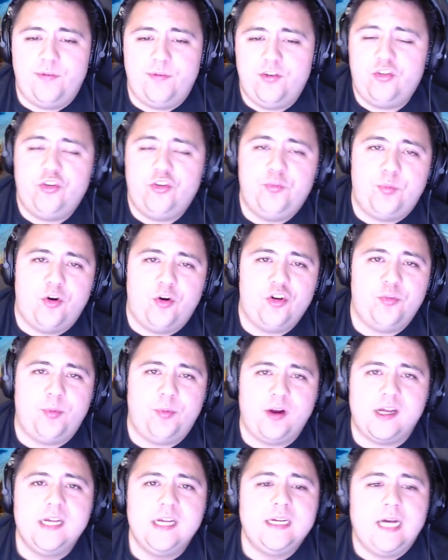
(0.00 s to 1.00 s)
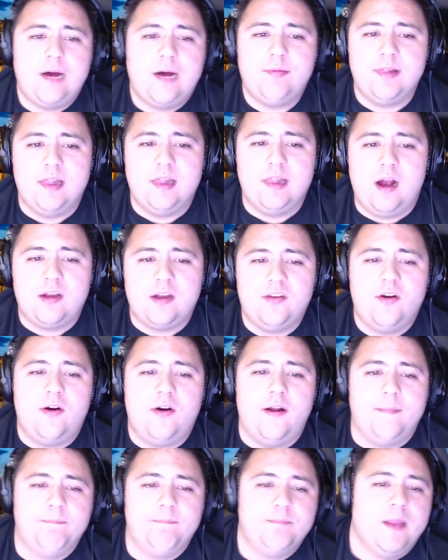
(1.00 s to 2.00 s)
official sportsbook of Locked
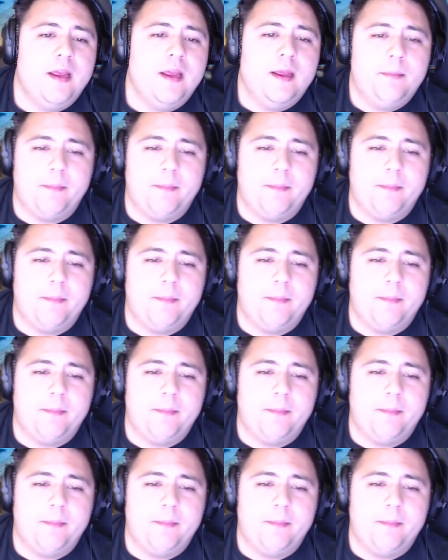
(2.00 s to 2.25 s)
On.